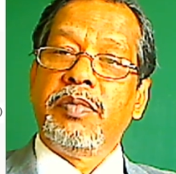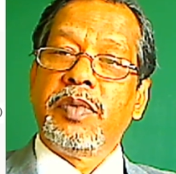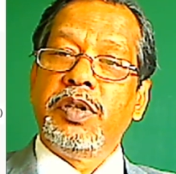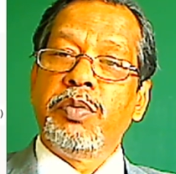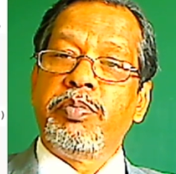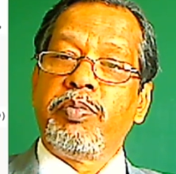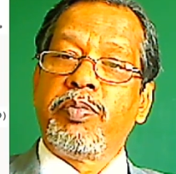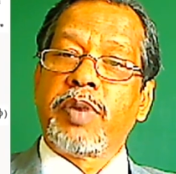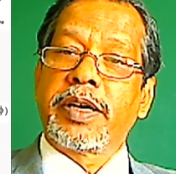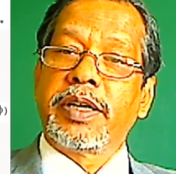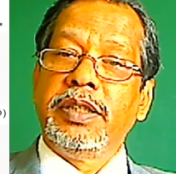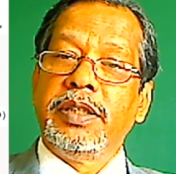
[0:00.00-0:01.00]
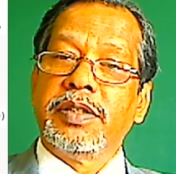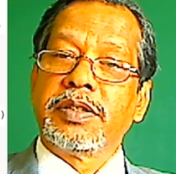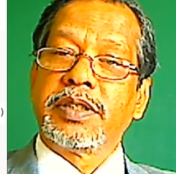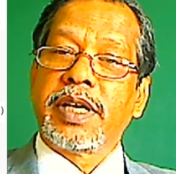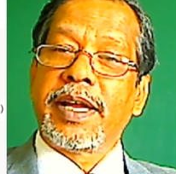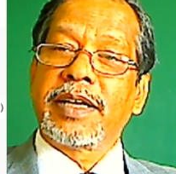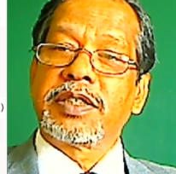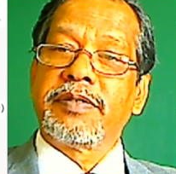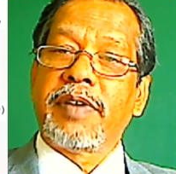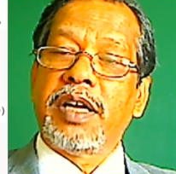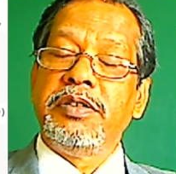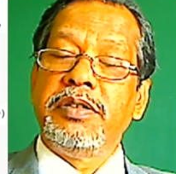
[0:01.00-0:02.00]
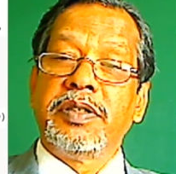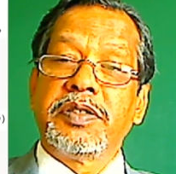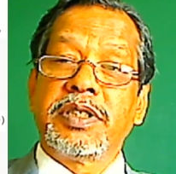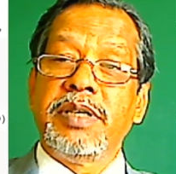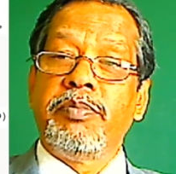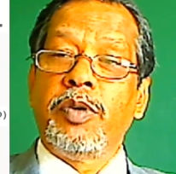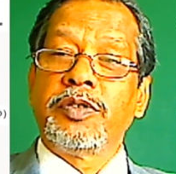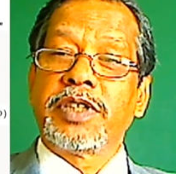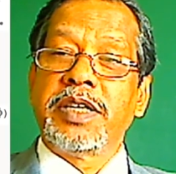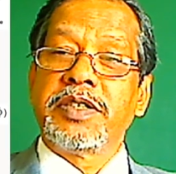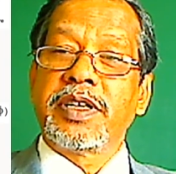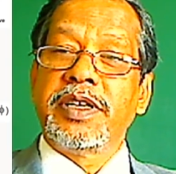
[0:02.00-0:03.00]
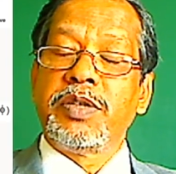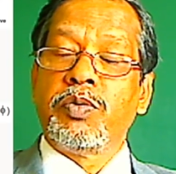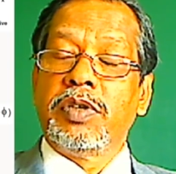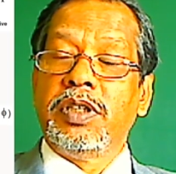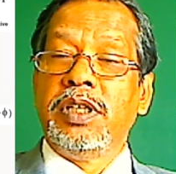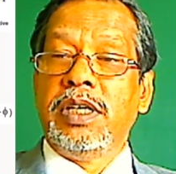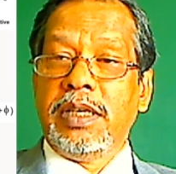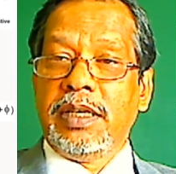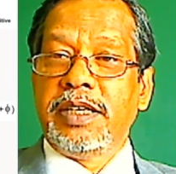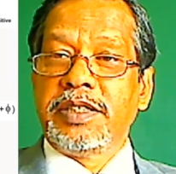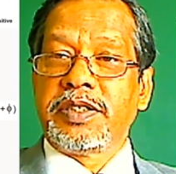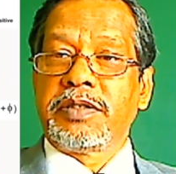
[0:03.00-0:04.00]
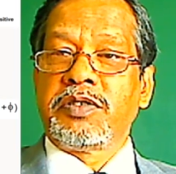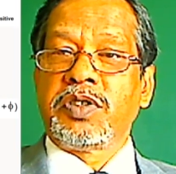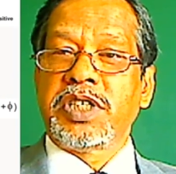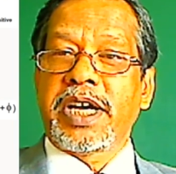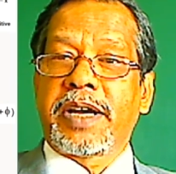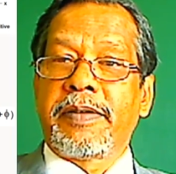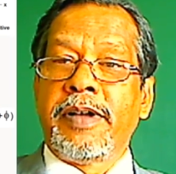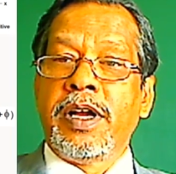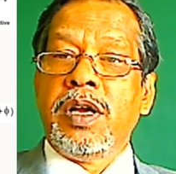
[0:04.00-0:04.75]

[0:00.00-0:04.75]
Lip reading: you plug in this x value and see both sides are equal. Let's check.